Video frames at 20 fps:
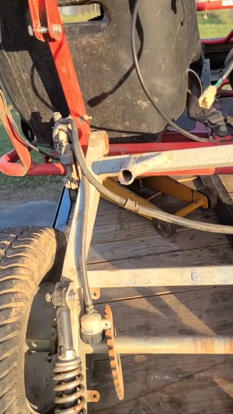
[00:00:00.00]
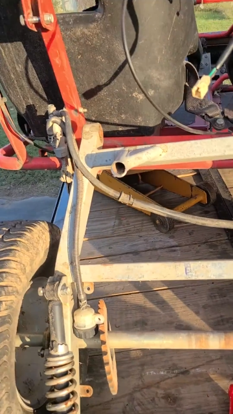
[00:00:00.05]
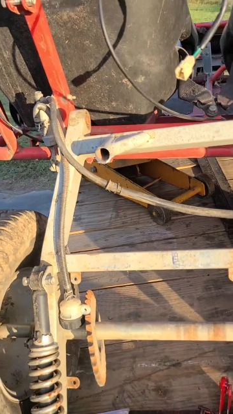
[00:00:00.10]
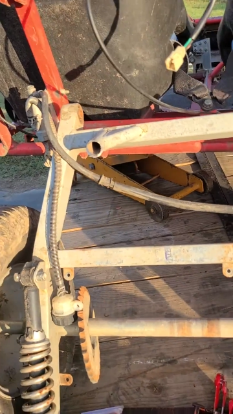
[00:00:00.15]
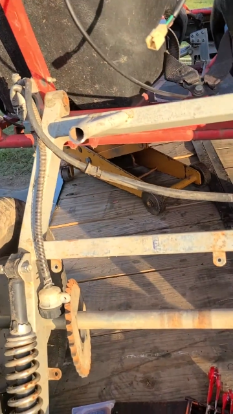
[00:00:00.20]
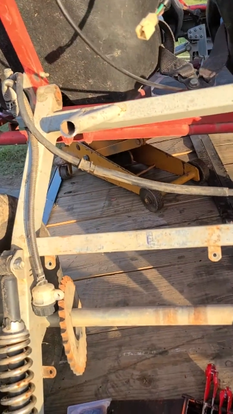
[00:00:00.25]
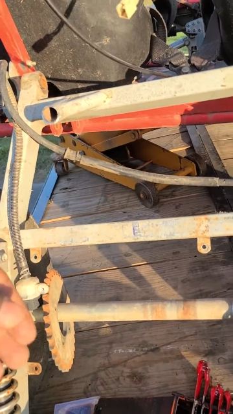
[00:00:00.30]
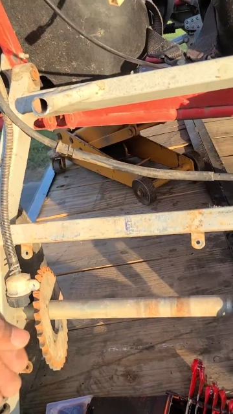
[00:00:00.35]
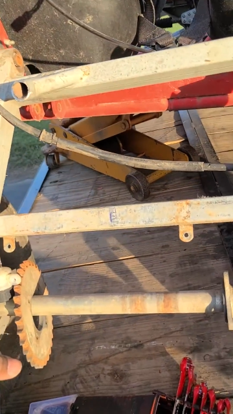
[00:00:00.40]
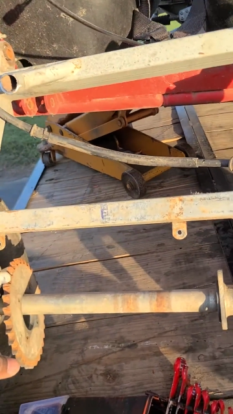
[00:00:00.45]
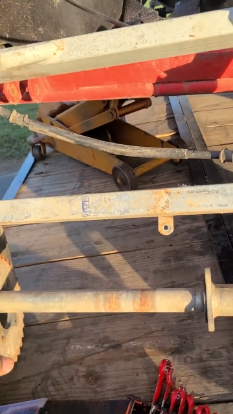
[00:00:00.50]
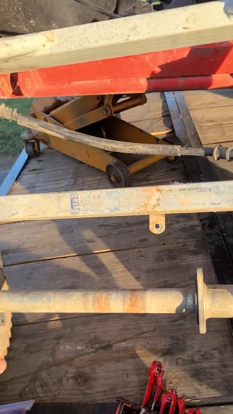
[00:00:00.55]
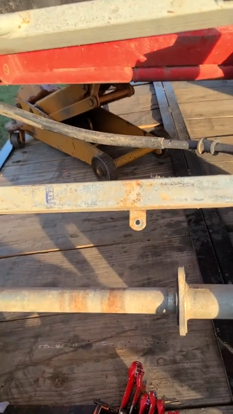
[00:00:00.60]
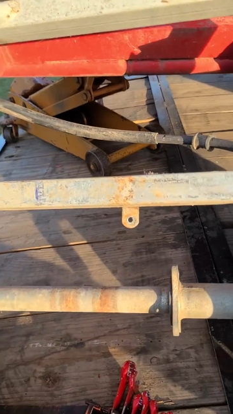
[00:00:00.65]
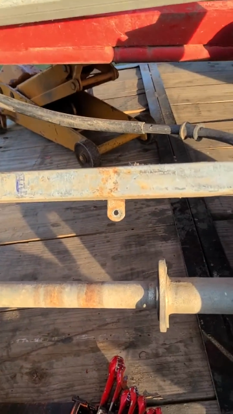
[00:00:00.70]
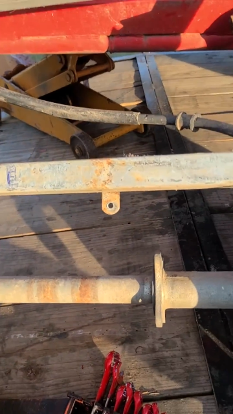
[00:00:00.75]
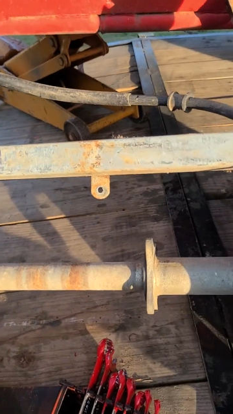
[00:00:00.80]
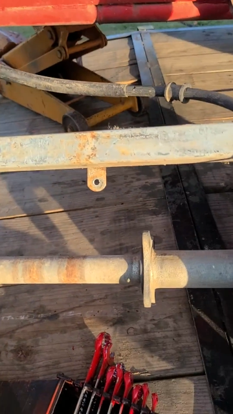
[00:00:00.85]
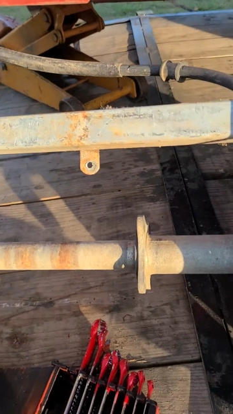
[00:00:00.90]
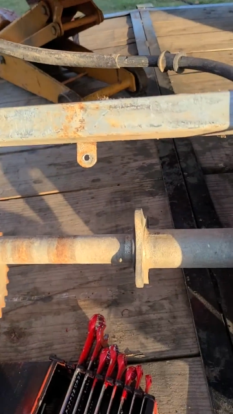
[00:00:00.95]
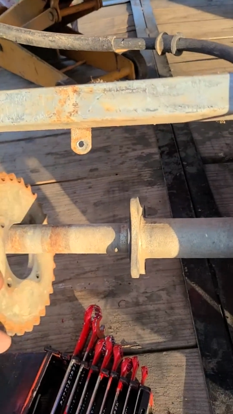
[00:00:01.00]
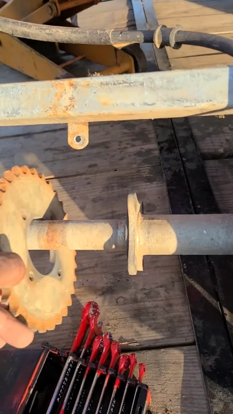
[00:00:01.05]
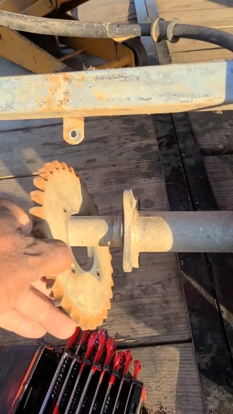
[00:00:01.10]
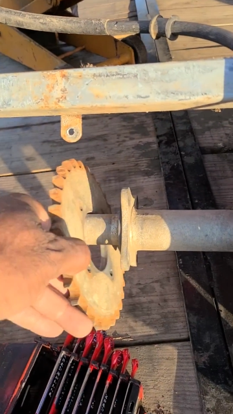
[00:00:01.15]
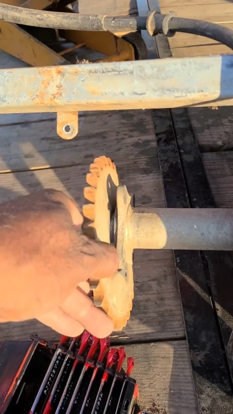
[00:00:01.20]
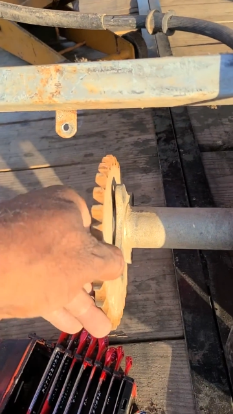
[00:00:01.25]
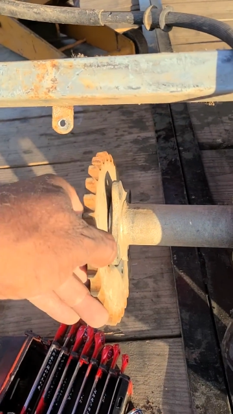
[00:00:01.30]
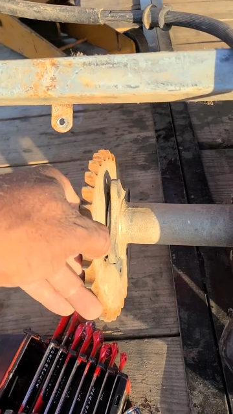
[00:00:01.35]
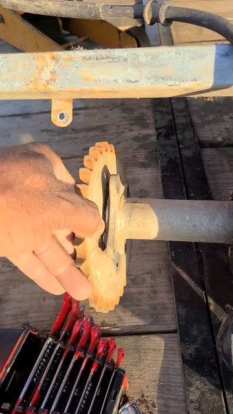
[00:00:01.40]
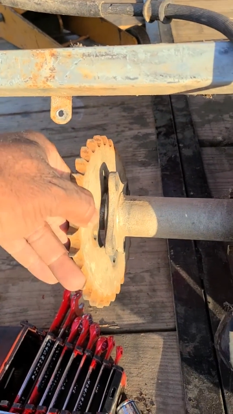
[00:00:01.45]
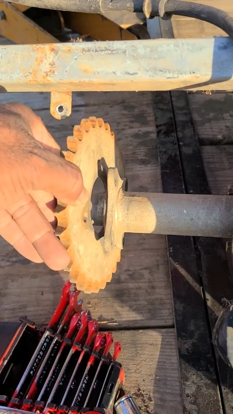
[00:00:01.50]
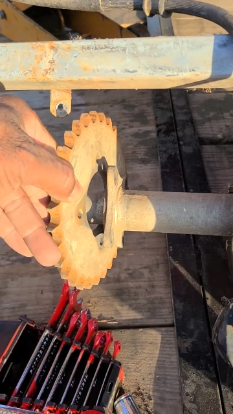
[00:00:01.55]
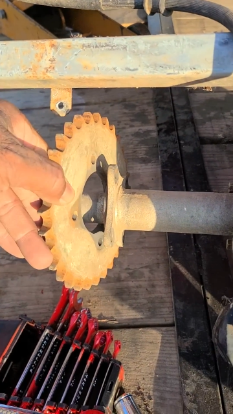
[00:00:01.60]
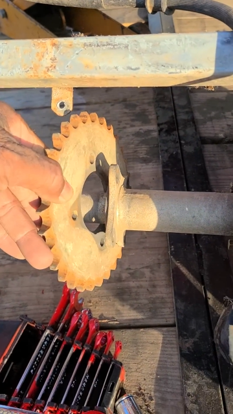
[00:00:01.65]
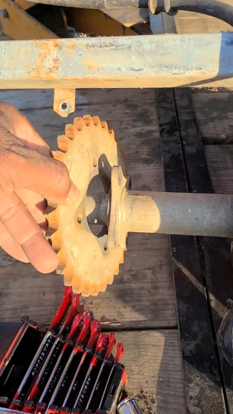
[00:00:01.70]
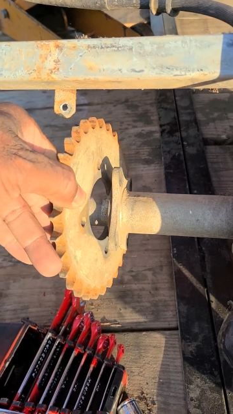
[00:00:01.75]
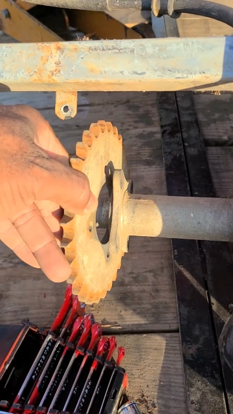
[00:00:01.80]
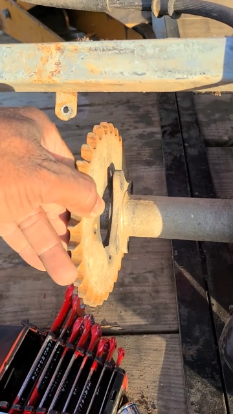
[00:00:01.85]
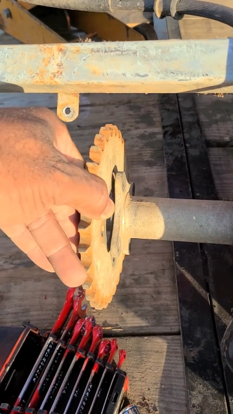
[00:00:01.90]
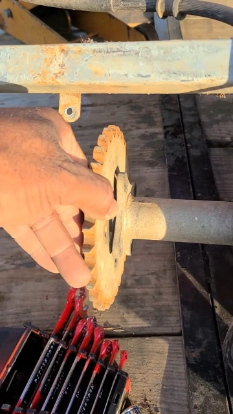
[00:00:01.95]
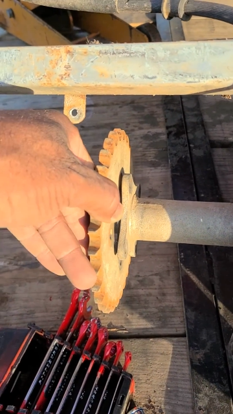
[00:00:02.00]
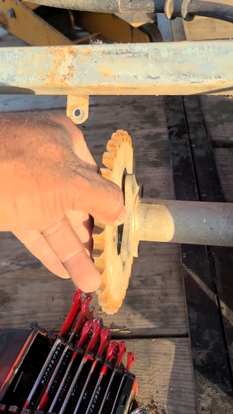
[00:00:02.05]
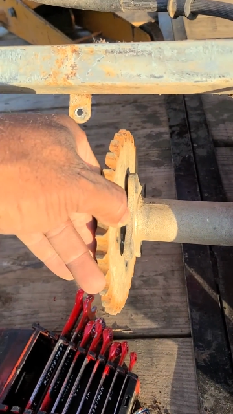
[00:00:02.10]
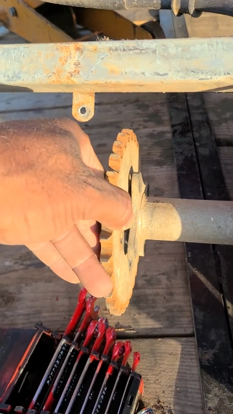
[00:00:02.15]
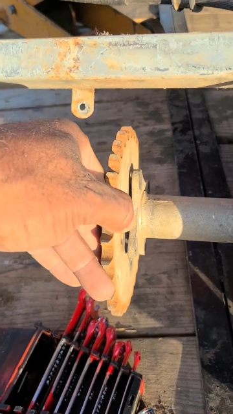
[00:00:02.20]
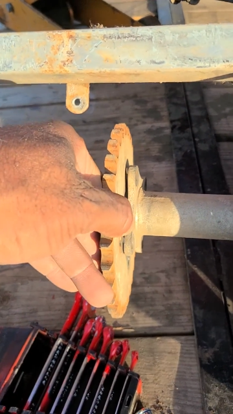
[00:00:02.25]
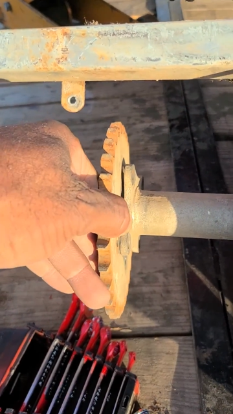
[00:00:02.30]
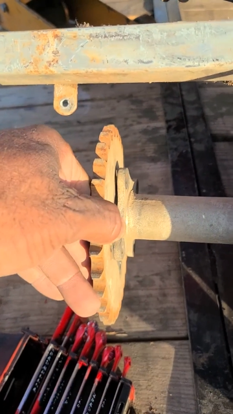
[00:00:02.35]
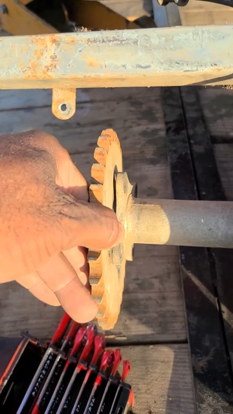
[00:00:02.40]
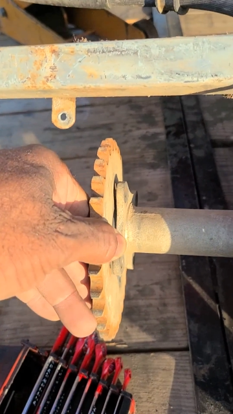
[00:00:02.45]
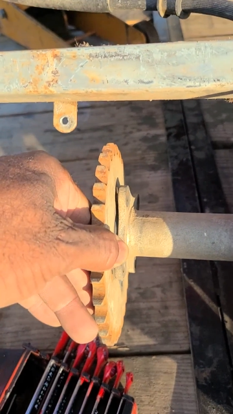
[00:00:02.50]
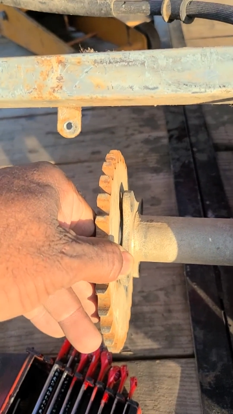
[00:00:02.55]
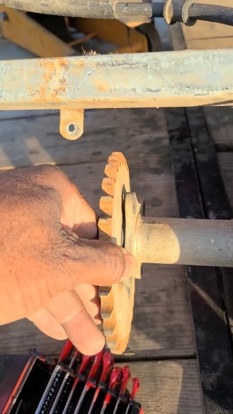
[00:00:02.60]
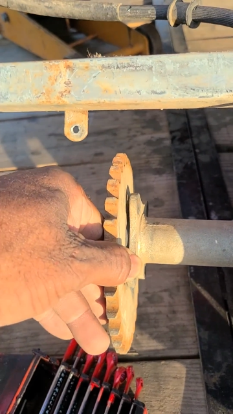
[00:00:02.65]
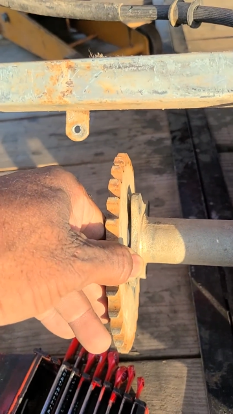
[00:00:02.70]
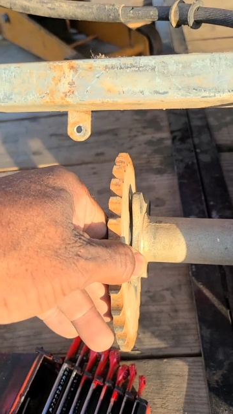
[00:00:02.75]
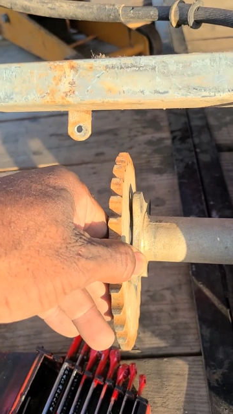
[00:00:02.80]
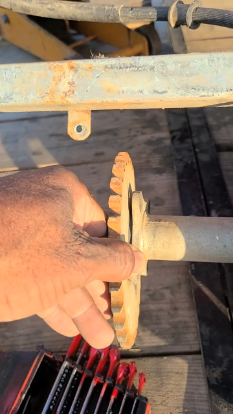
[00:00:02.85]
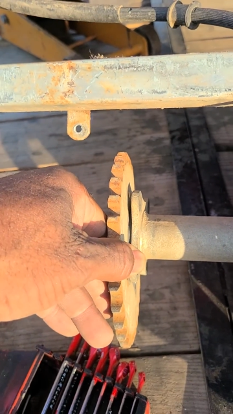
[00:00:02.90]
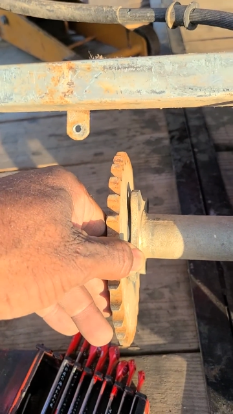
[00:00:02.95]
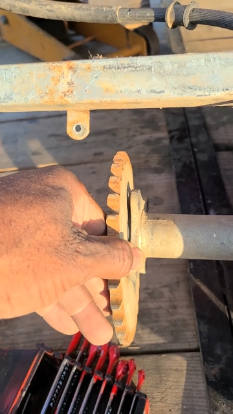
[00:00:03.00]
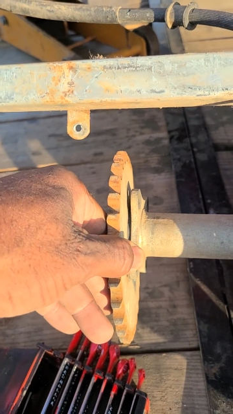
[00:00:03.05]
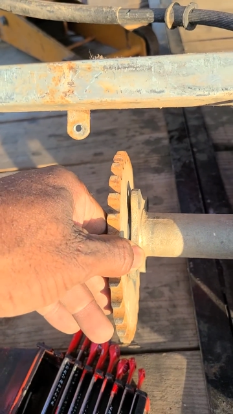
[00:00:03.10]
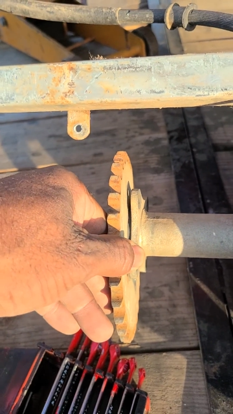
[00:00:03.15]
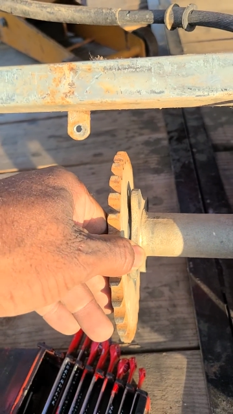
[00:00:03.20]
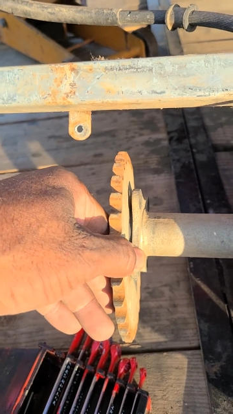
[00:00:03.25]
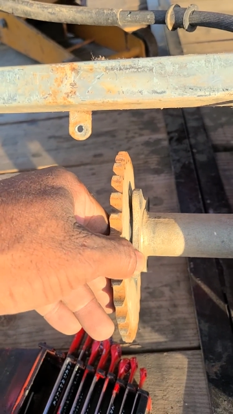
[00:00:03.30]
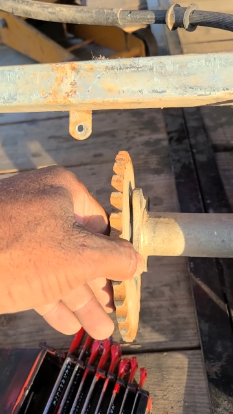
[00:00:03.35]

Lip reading: [unreadable: no face in view]